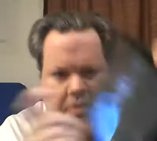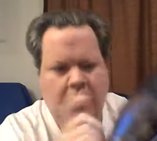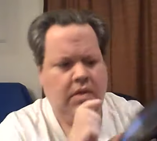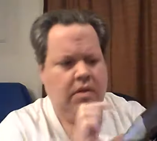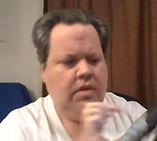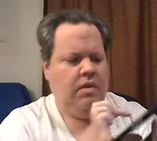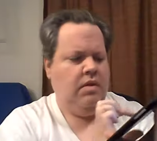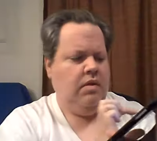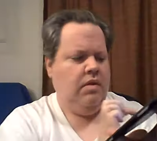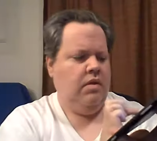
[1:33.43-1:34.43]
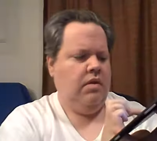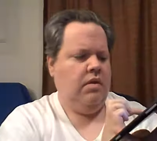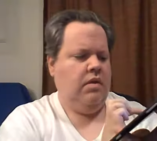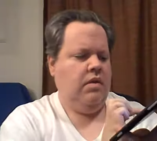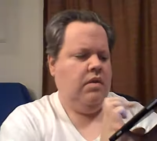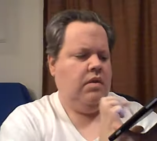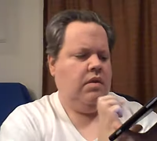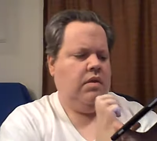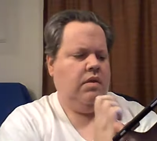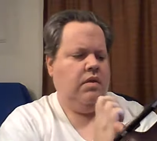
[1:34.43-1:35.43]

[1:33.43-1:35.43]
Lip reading: (no one is talking)